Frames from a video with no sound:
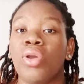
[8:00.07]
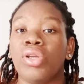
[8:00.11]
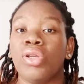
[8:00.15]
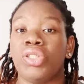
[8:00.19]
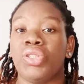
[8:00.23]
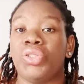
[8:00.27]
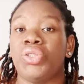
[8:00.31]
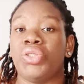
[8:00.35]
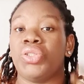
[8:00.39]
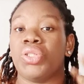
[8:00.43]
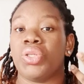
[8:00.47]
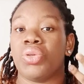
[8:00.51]

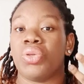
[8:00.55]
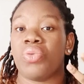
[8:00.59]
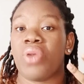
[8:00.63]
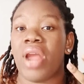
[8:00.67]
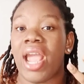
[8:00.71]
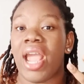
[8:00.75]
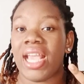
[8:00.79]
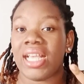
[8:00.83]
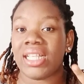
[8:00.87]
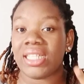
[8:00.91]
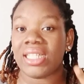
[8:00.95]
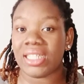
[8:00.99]

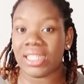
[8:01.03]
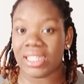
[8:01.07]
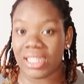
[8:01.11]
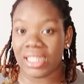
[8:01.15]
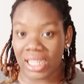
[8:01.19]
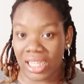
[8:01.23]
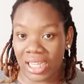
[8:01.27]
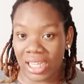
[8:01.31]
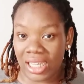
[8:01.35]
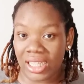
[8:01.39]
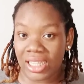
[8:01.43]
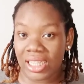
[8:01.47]

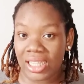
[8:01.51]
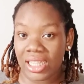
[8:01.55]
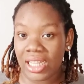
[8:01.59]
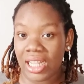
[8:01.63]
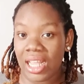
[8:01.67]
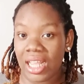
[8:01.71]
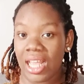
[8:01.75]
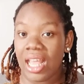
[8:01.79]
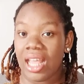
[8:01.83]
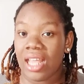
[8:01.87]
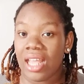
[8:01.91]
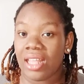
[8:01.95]
moisturizing,
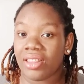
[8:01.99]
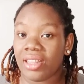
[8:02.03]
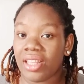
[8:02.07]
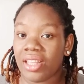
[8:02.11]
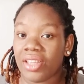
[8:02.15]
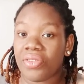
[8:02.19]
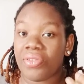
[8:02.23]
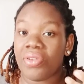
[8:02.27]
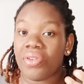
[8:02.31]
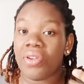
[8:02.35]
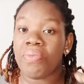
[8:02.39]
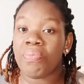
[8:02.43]

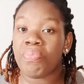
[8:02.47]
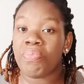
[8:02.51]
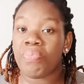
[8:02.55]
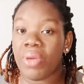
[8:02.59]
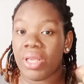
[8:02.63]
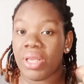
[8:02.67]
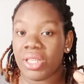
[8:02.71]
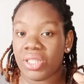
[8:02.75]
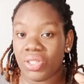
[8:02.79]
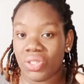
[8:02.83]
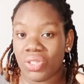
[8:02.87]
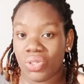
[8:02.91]
the cream
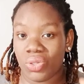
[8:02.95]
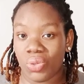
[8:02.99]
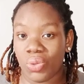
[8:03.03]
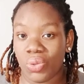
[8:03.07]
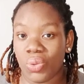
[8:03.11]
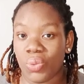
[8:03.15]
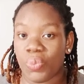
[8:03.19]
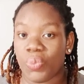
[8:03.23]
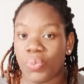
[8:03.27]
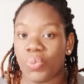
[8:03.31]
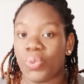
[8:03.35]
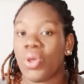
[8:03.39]
based
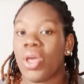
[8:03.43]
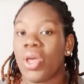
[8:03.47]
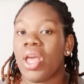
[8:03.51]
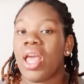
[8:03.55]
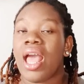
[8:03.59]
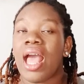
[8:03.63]
soap.